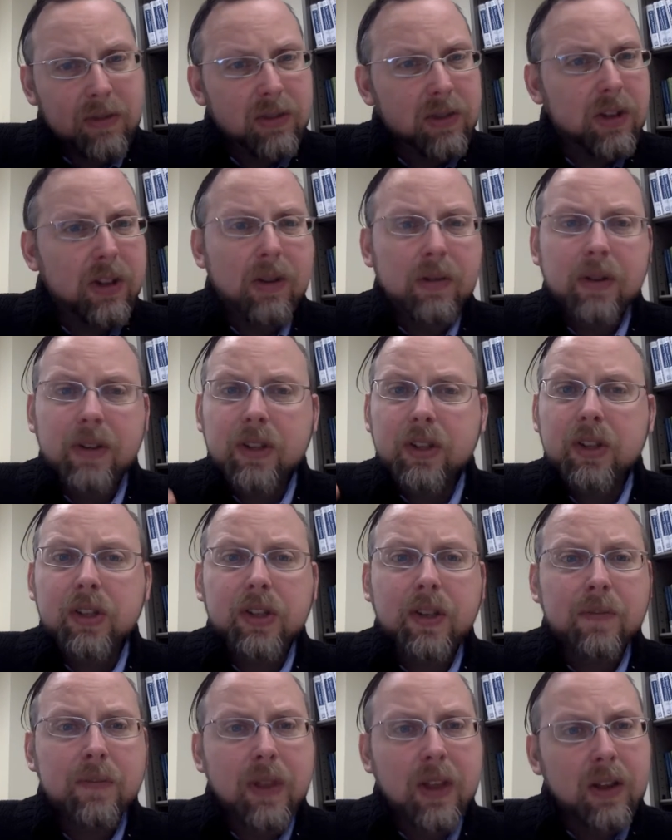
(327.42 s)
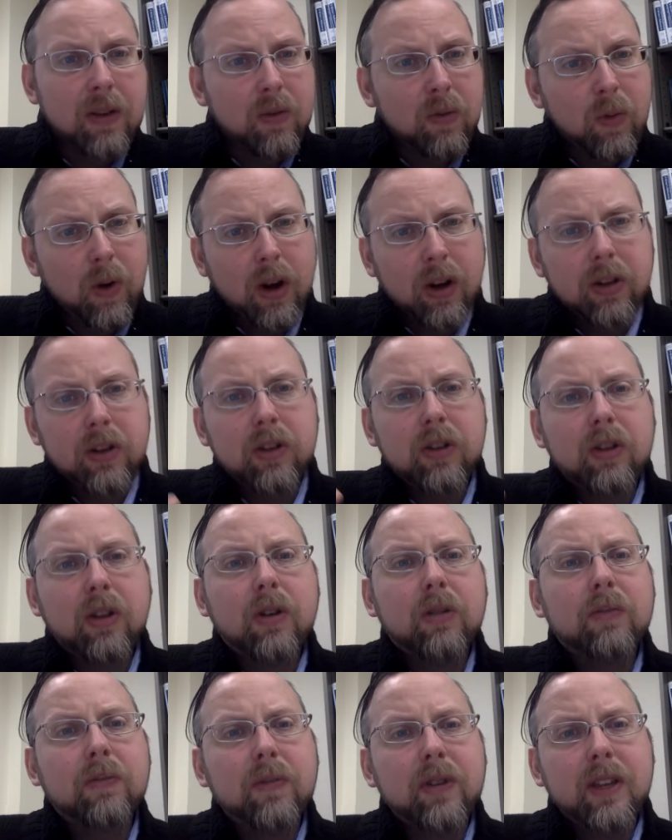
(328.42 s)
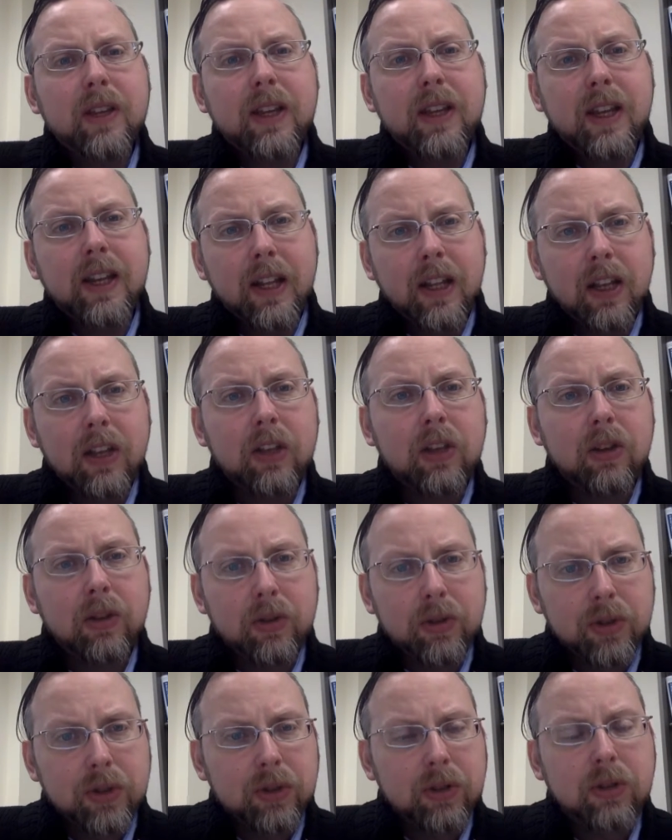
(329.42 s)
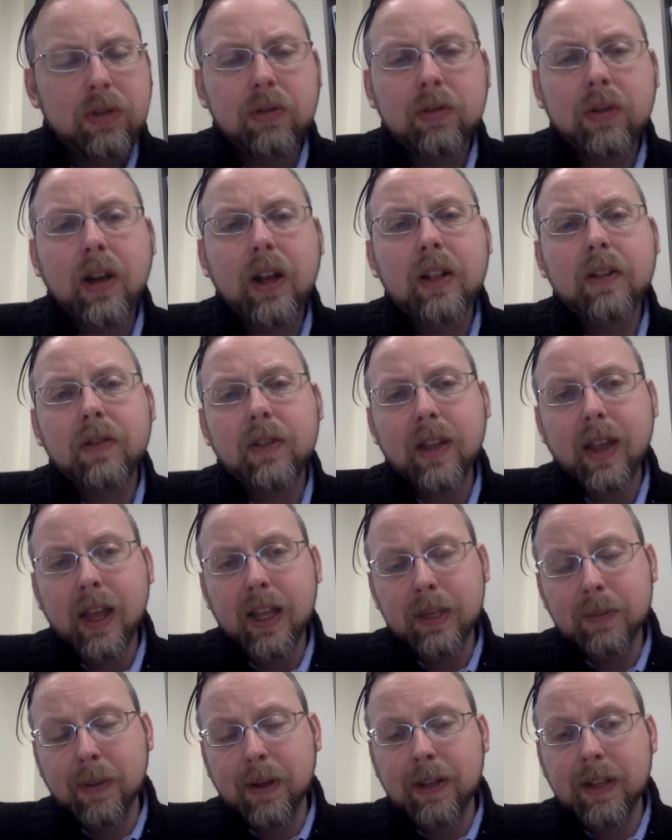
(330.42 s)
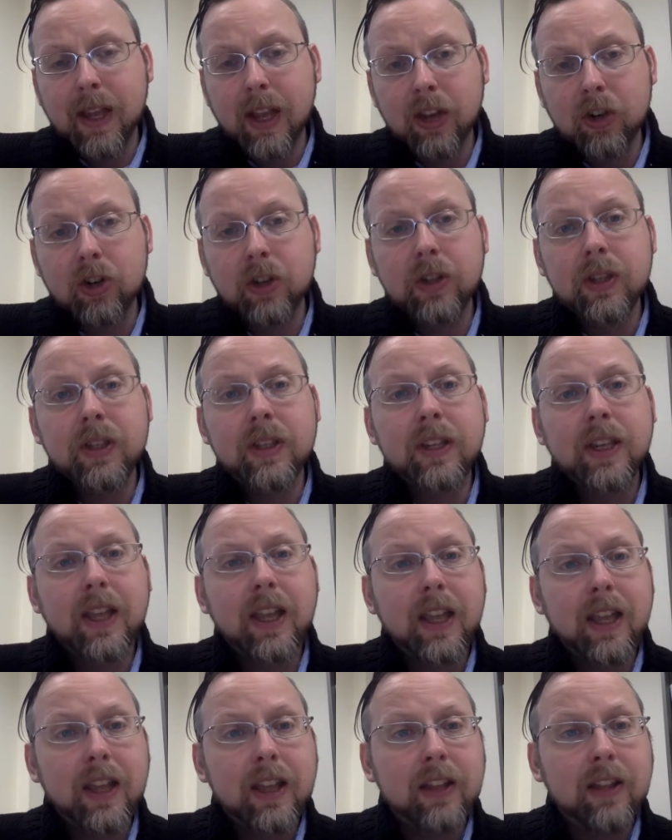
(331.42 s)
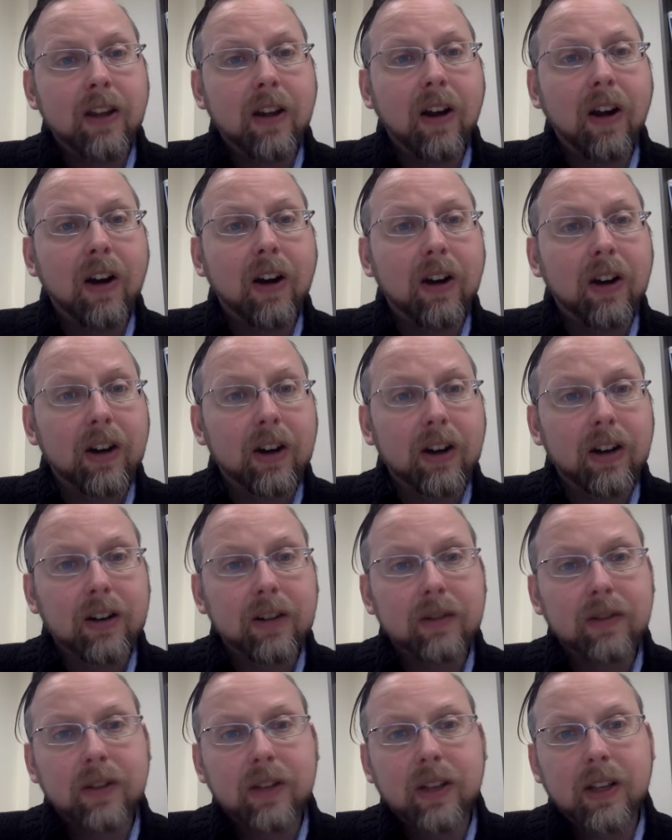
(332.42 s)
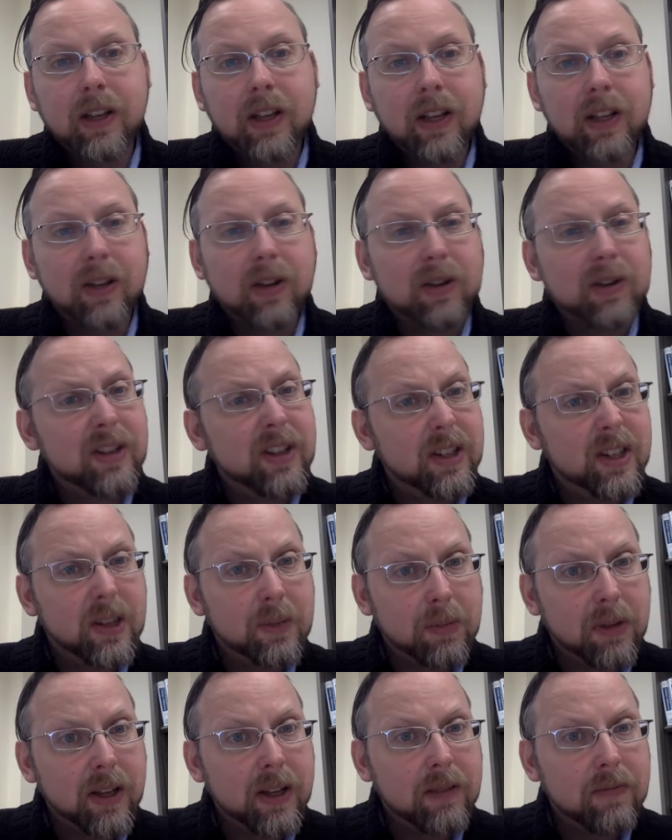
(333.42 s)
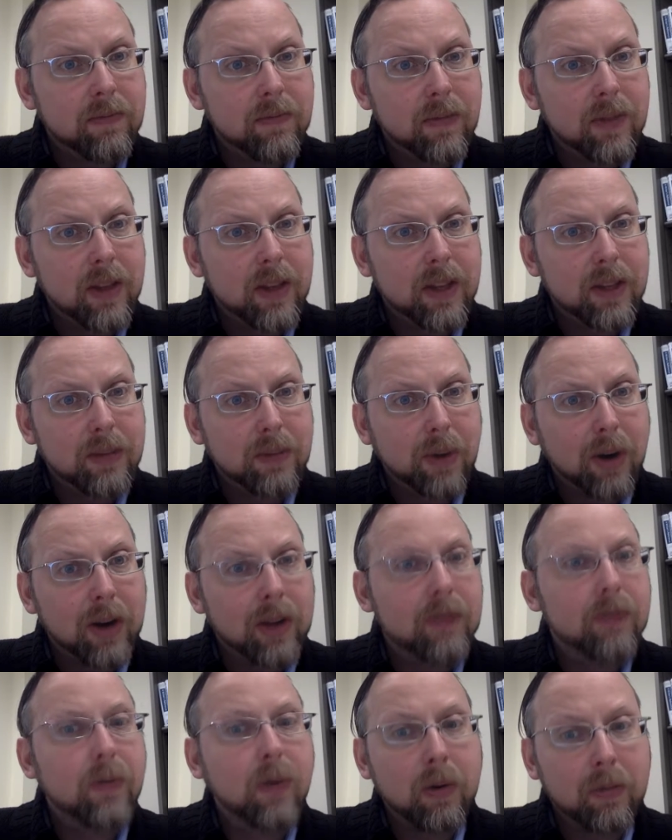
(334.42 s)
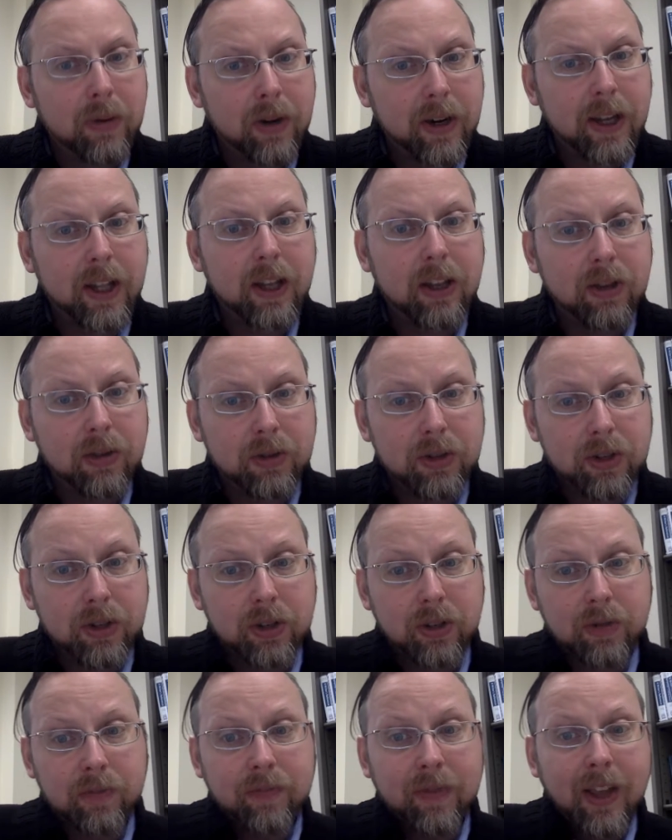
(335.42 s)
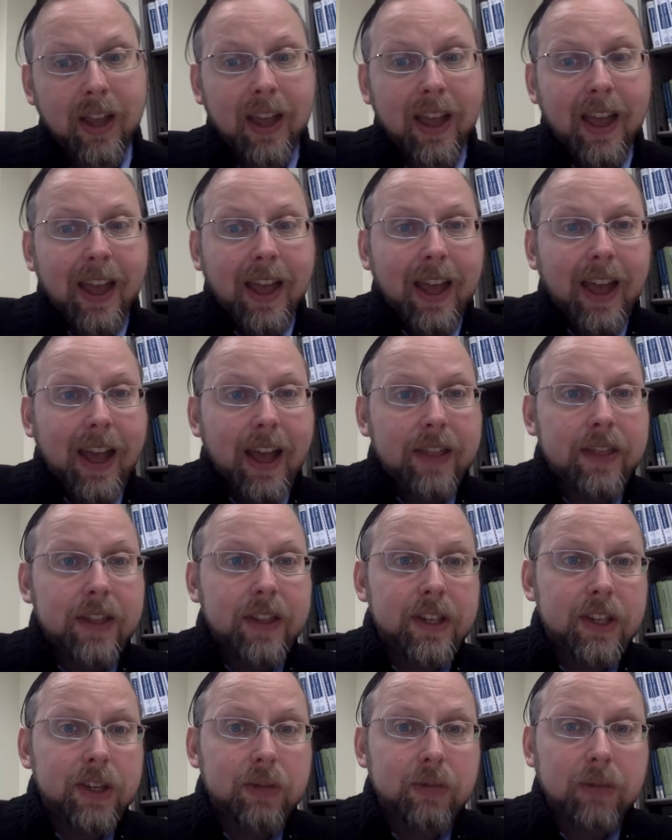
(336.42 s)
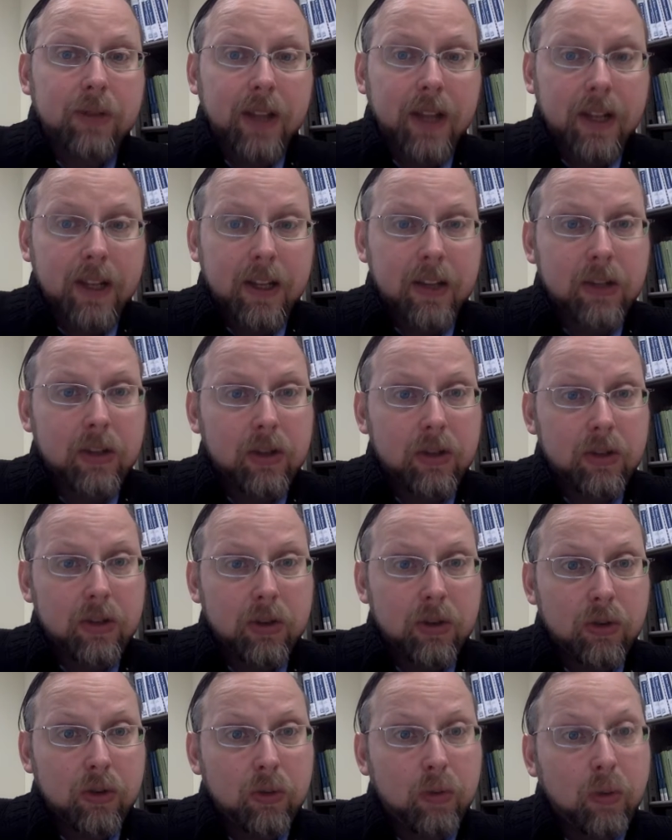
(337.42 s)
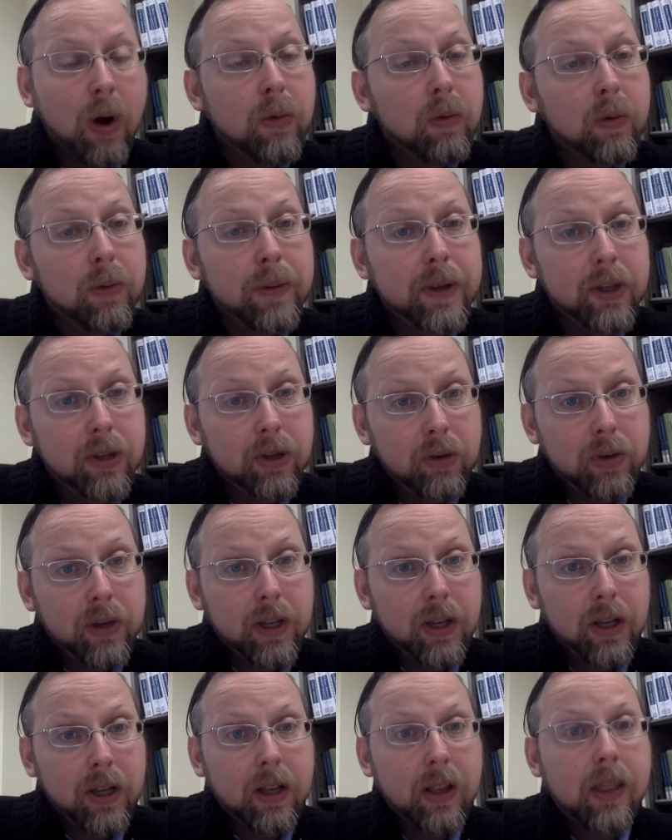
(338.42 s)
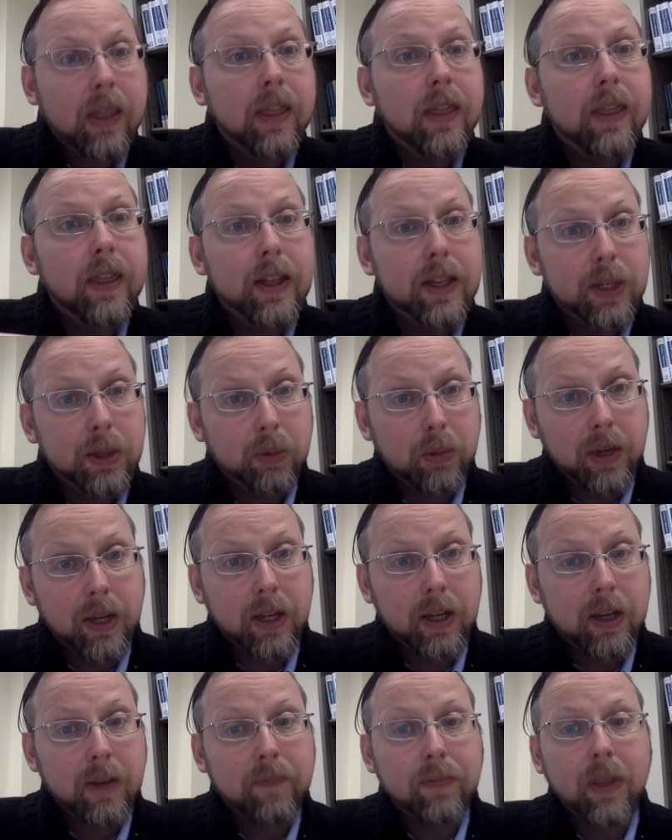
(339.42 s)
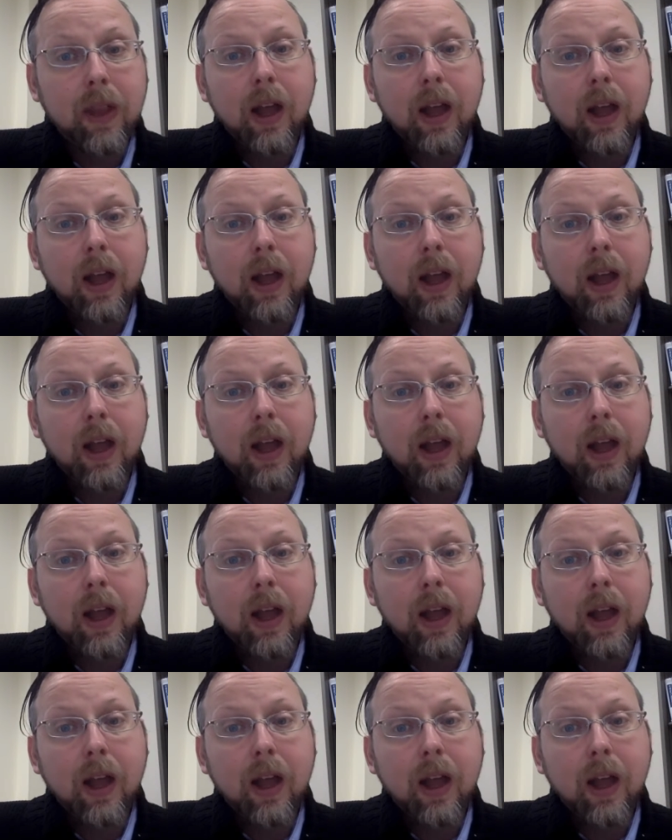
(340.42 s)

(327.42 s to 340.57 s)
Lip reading: it's just something where, getting used to kind of the expectations in our discipline is part of what we're getting used to. And this is related to what we'll be doing this week.